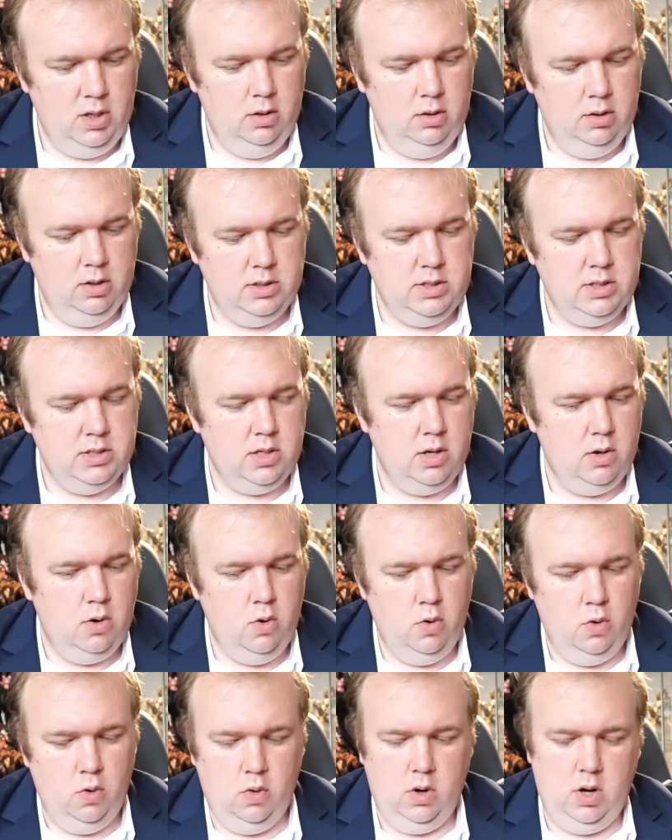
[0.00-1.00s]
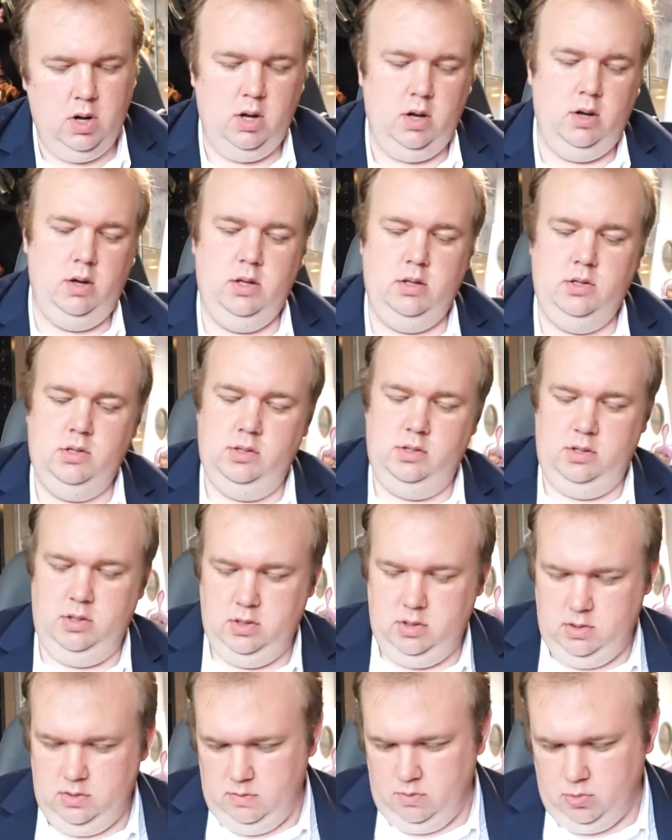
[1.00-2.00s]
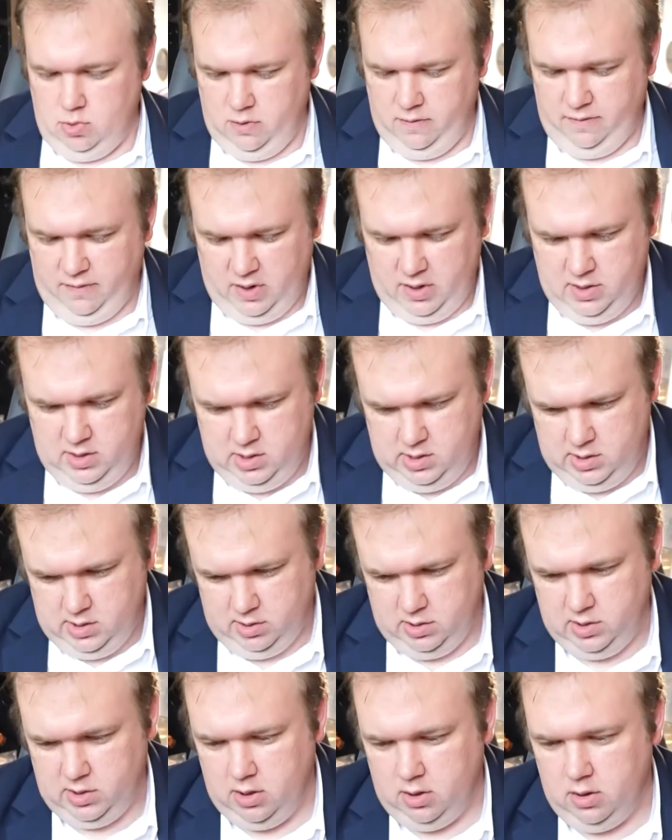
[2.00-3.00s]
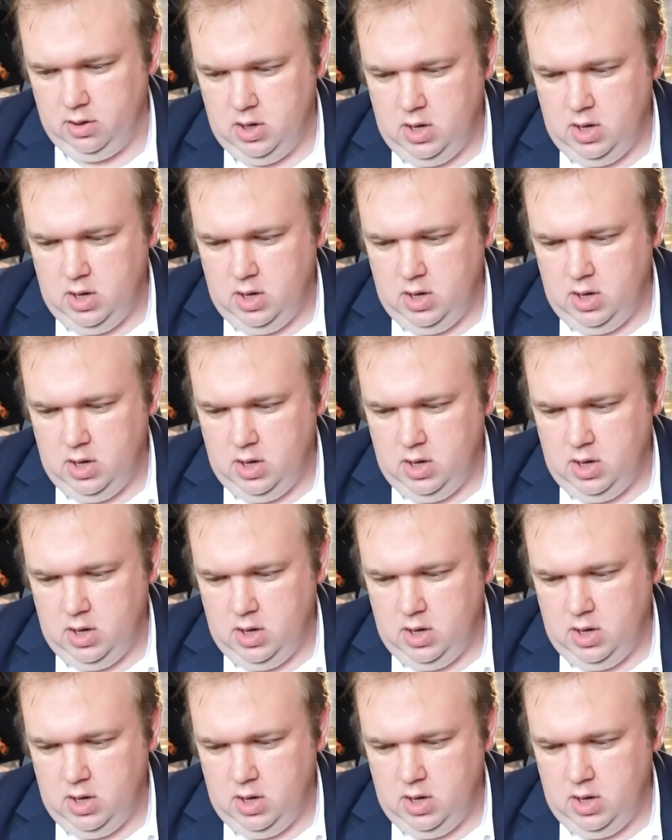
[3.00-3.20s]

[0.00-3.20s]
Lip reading: let's go into the more fine details here.